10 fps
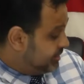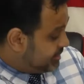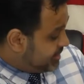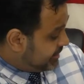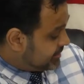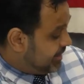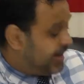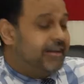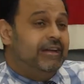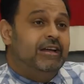
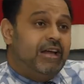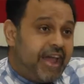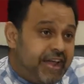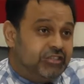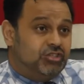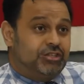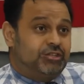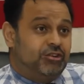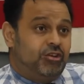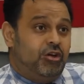TSA agents,